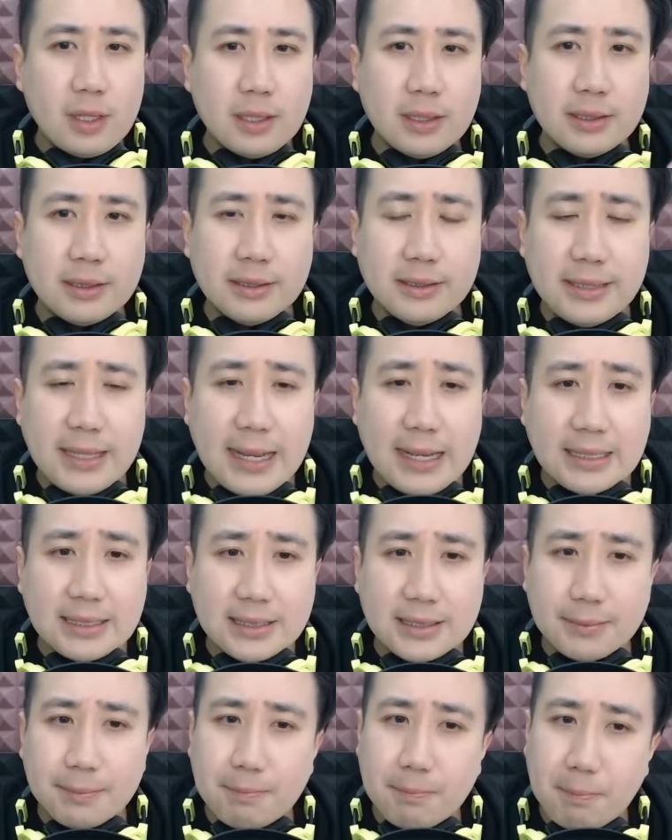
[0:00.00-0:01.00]

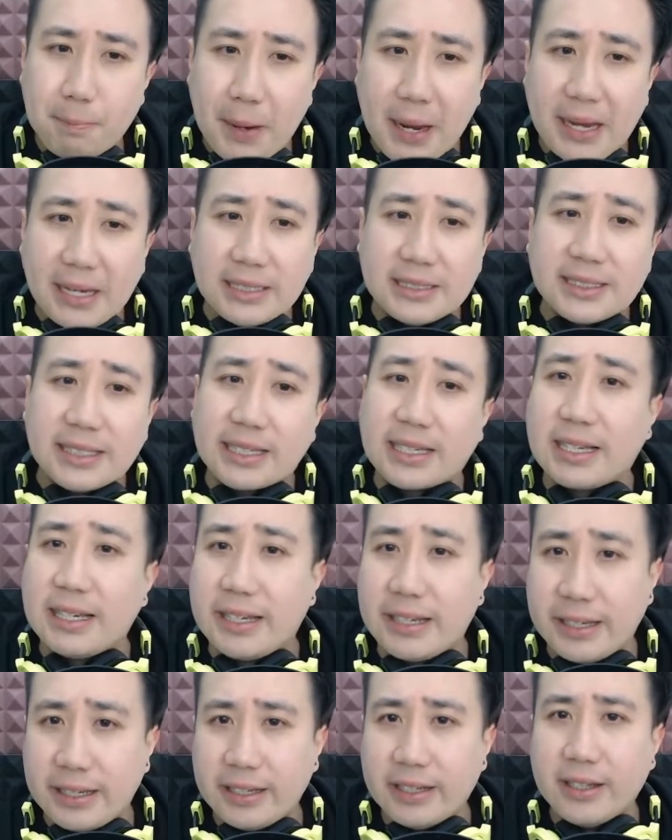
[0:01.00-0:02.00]
that's
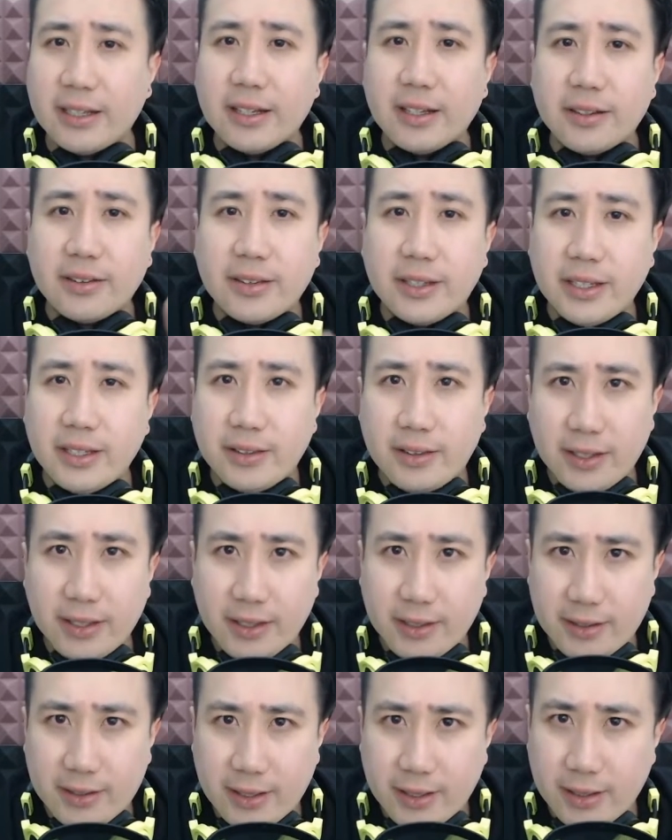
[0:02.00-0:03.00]
basically
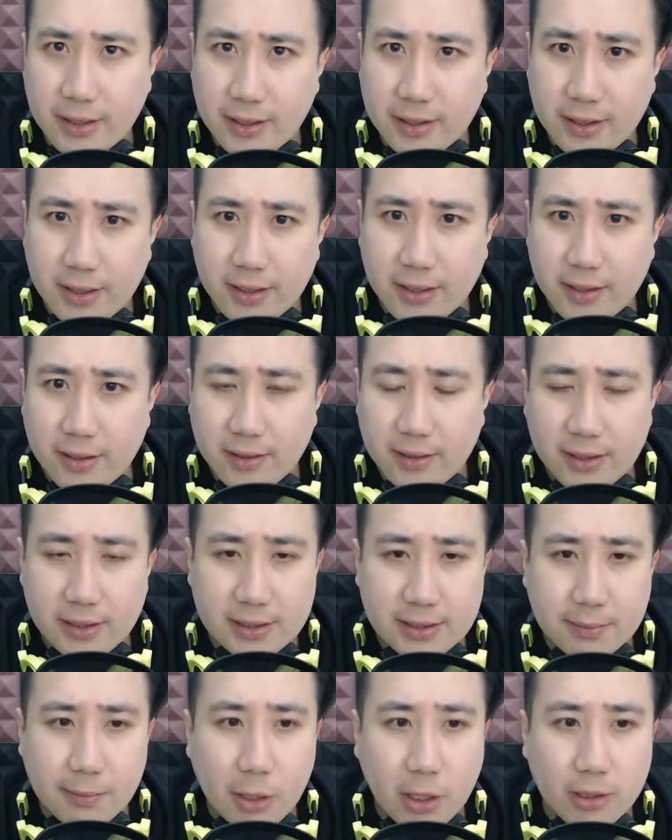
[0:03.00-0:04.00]
the
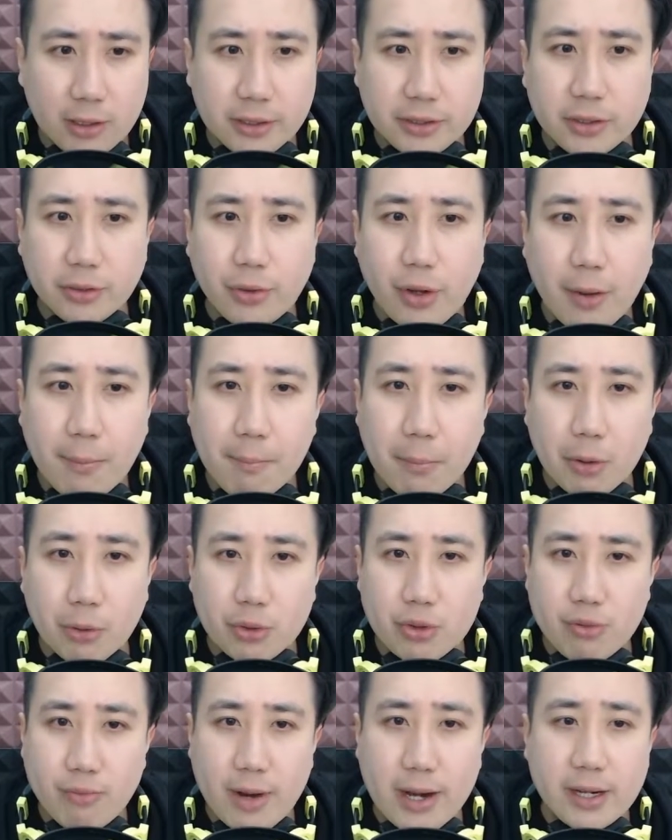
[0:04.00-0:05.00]
small little
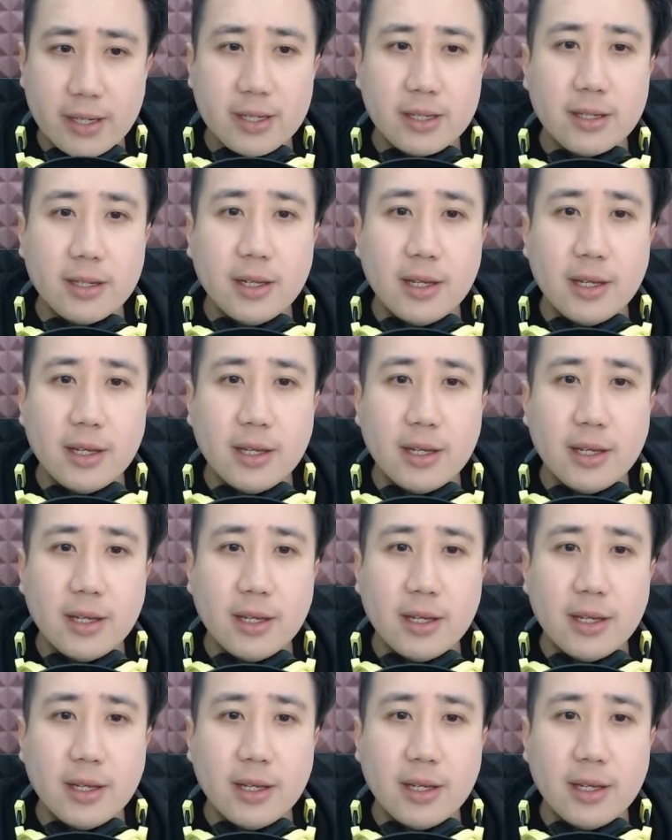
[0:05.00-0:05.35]
combos, right?